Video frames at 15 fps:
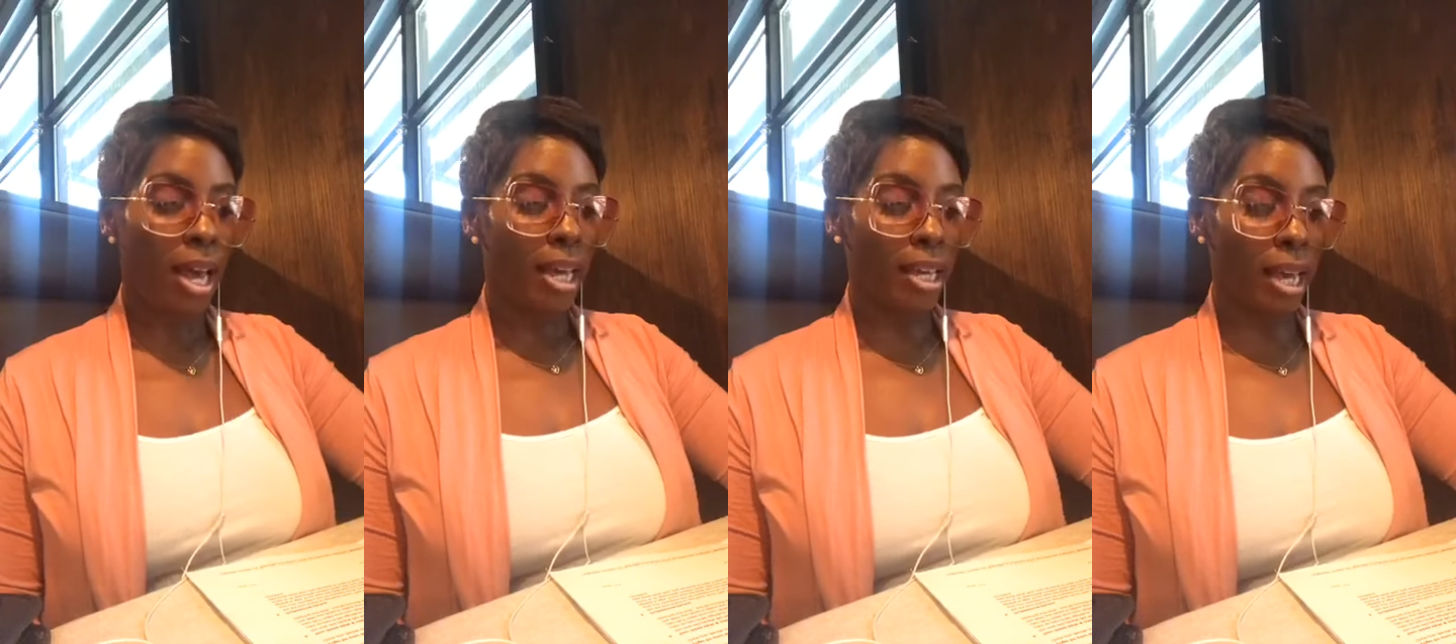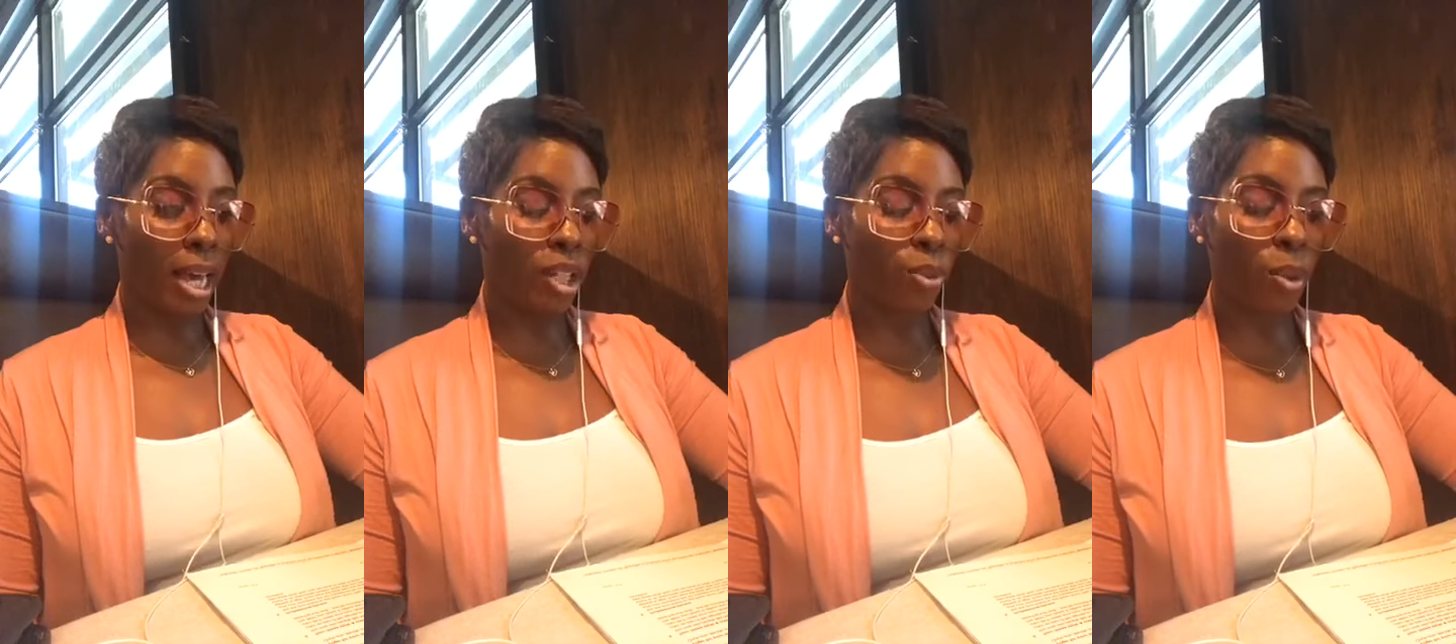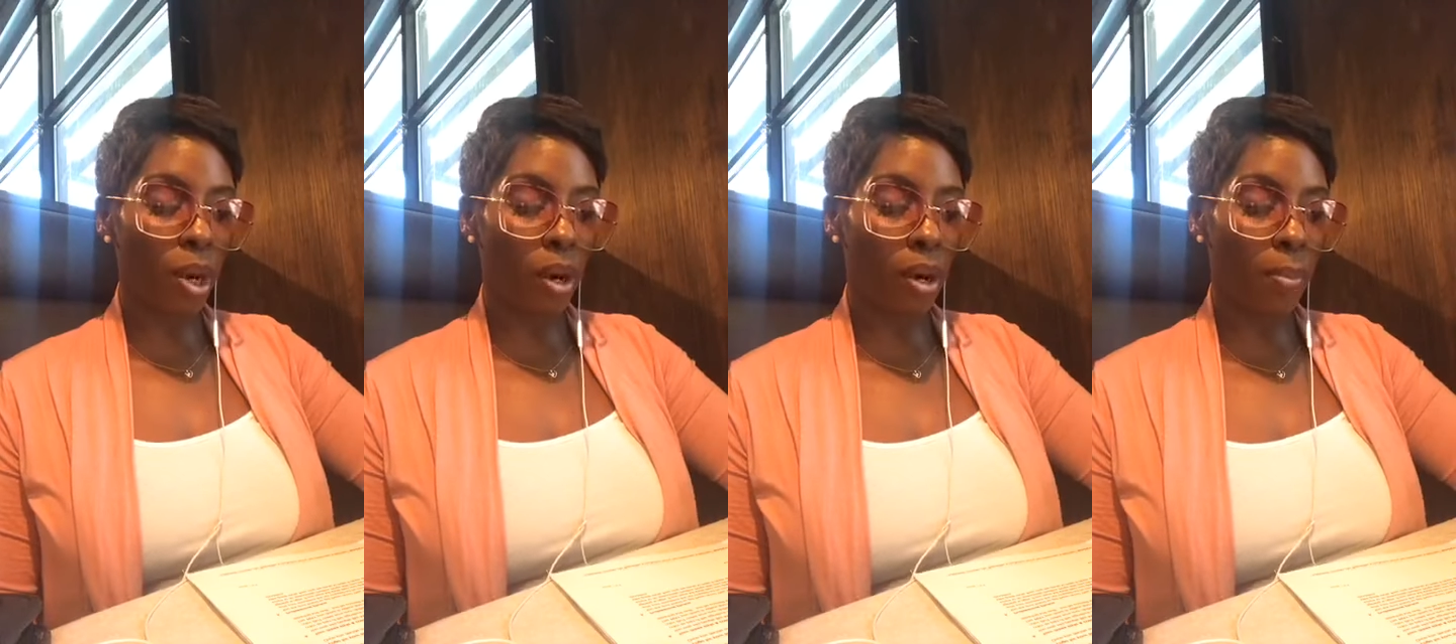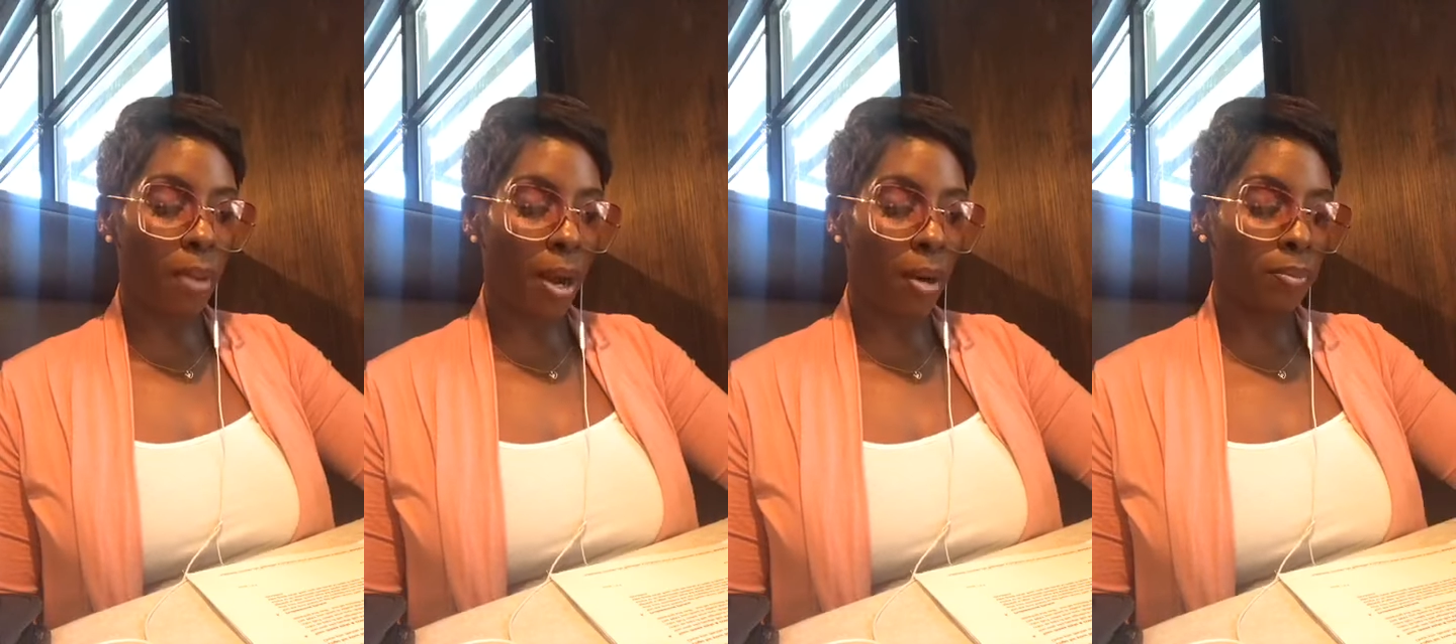Yes, we are
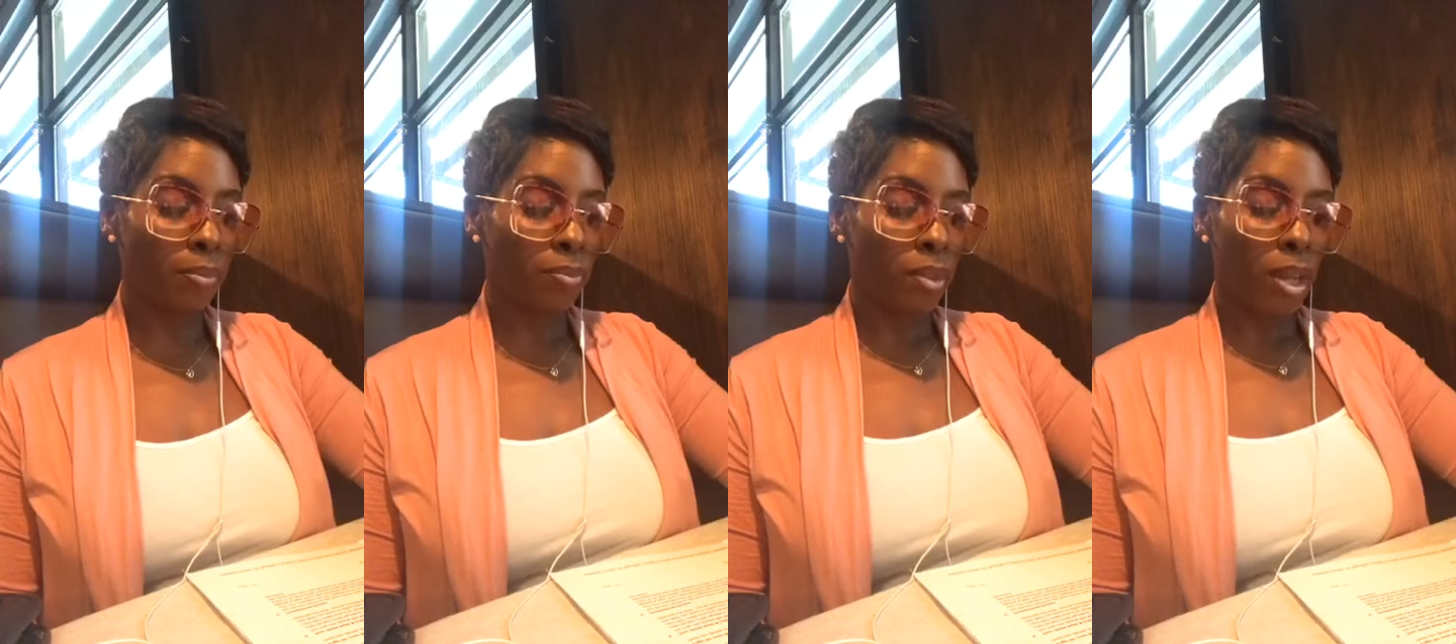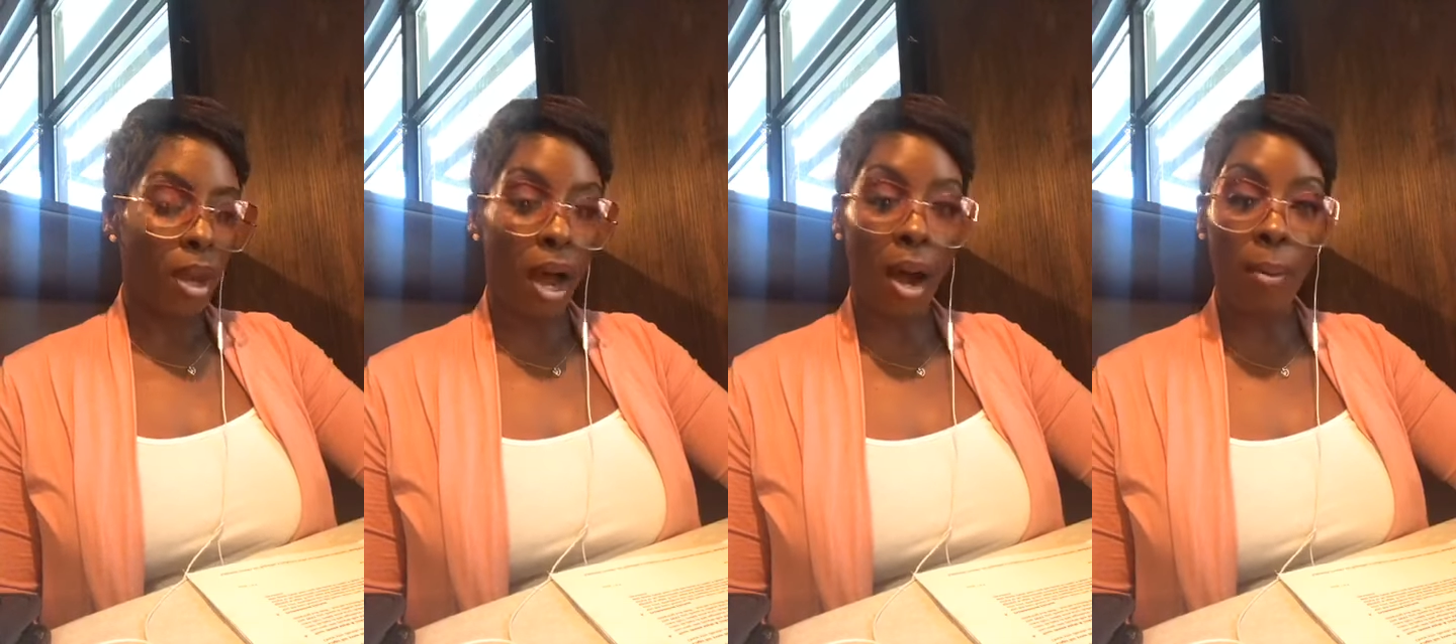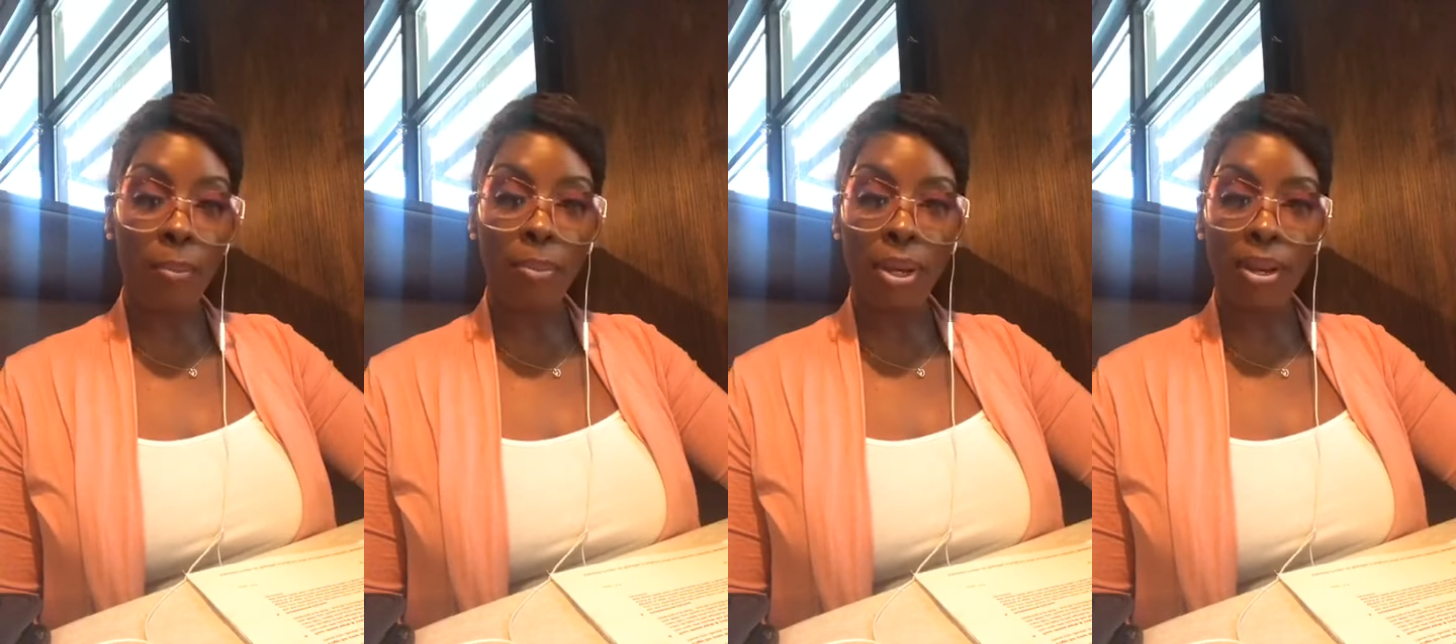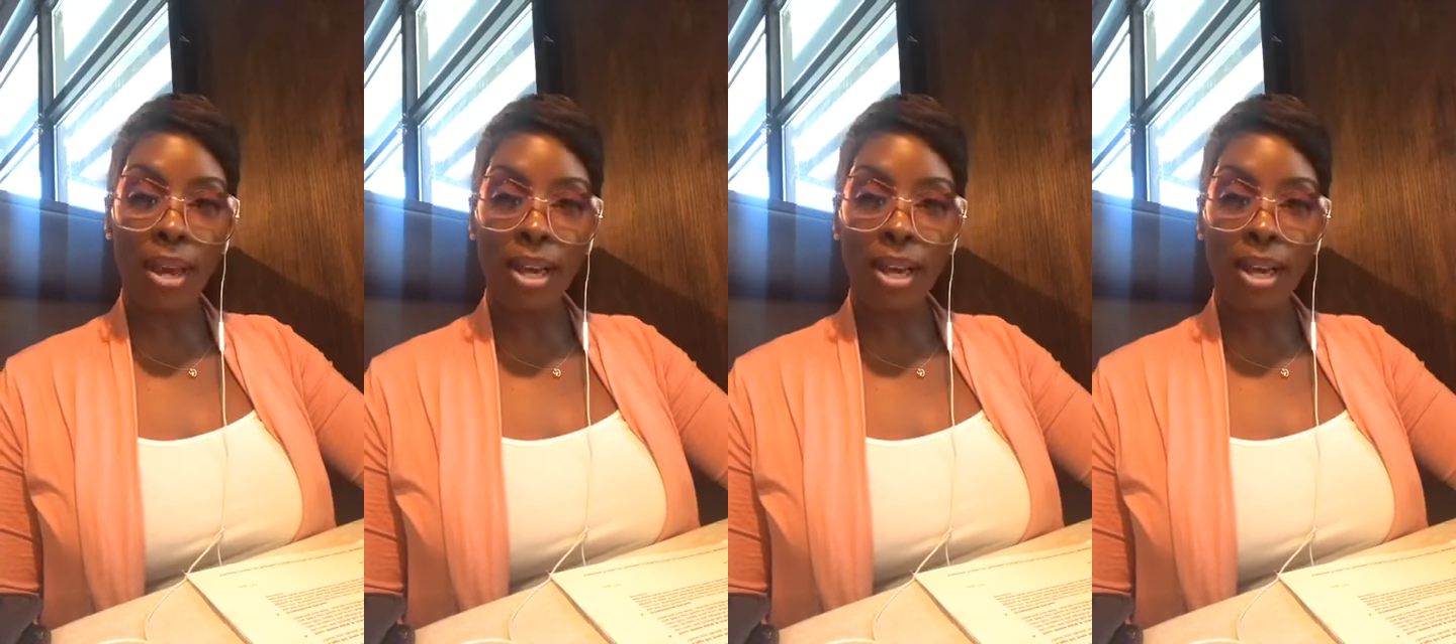about being